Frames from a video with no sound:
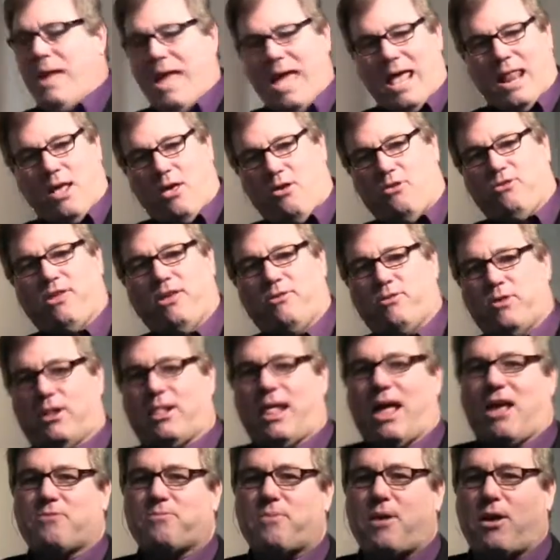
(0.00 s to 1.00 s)
we had all these different
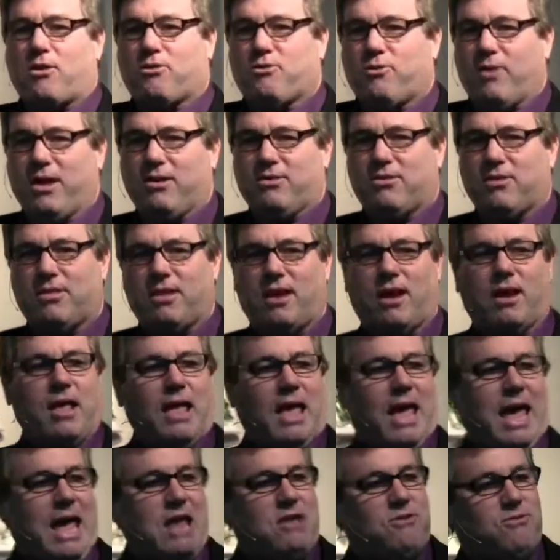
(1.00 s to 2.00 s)
glass bottle drinks in there.
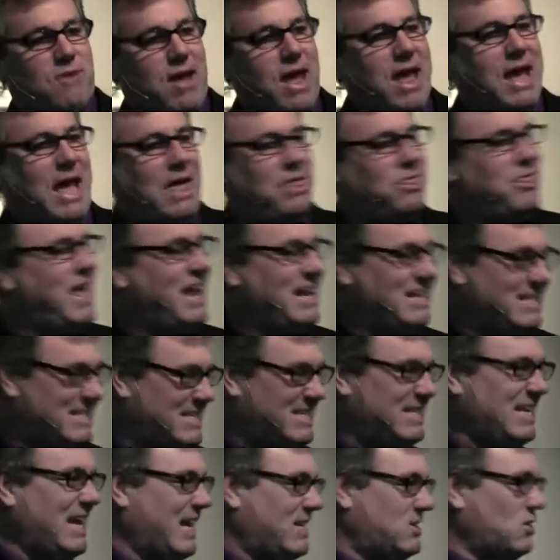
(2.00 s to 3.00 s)
He drank, I think,
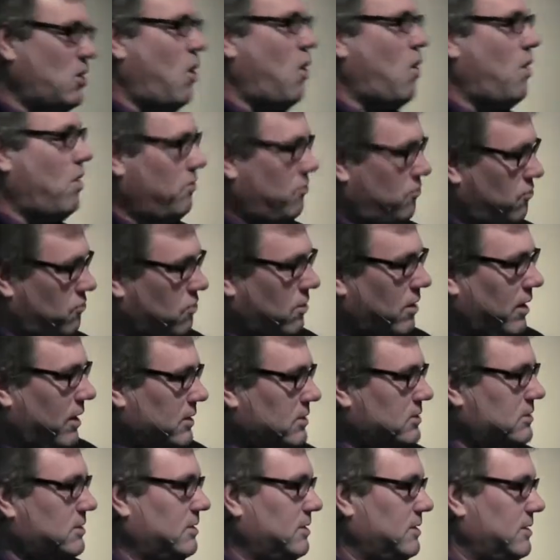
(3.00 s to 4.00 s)
six orange
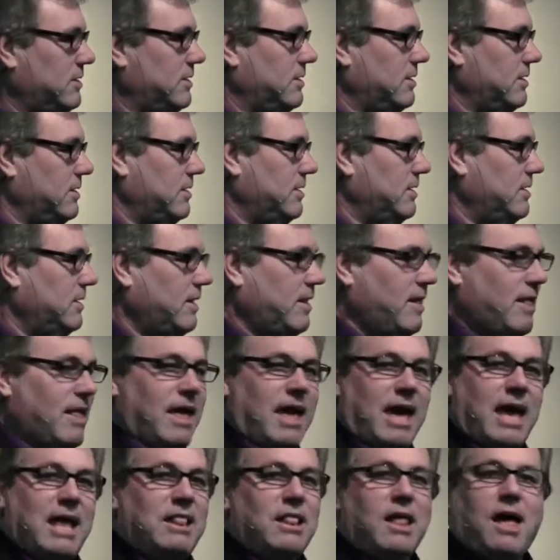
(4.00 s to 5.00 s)
drinks.
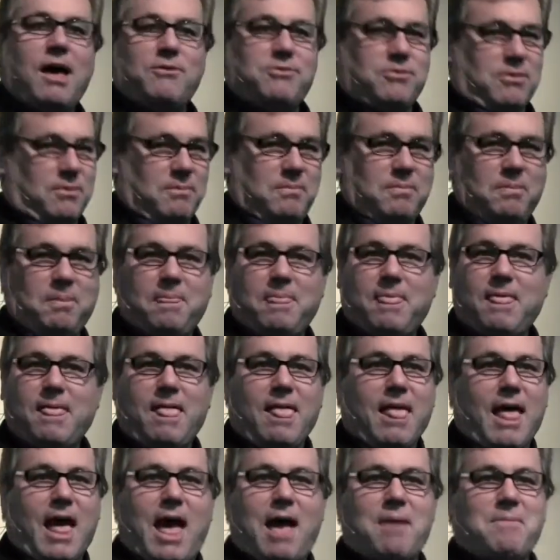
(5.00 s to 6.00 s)
he loves them.
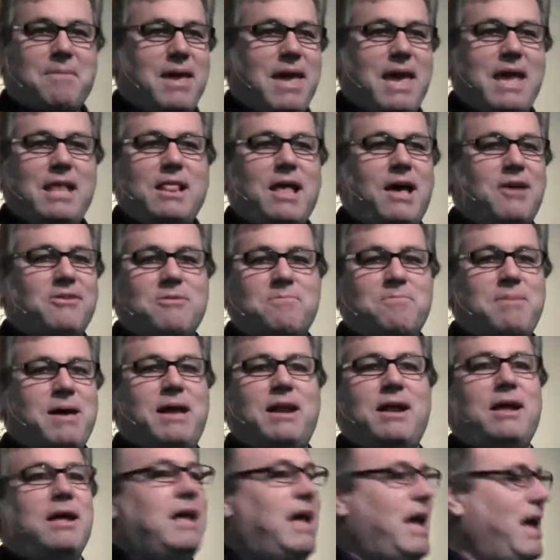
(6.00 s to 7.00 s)
I mean, he loves them
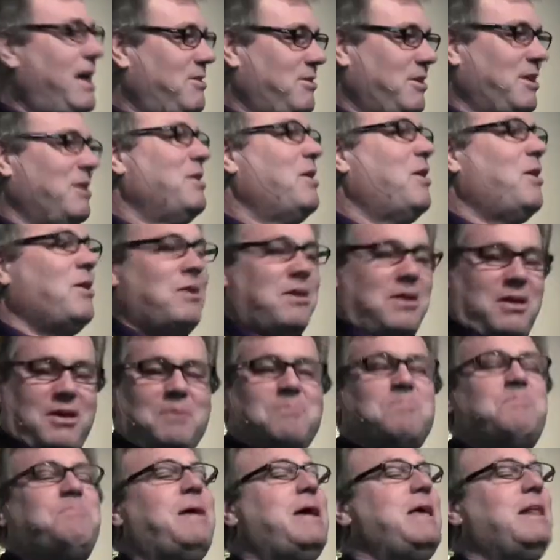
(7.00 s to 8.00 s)
better. Uh,
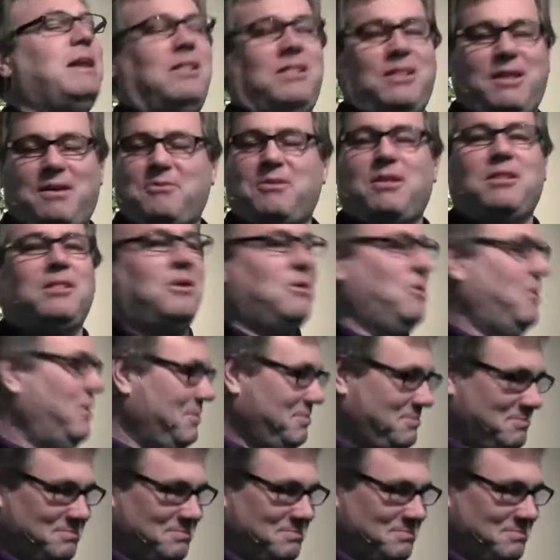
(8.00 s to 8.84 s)
Peter loved the Lord.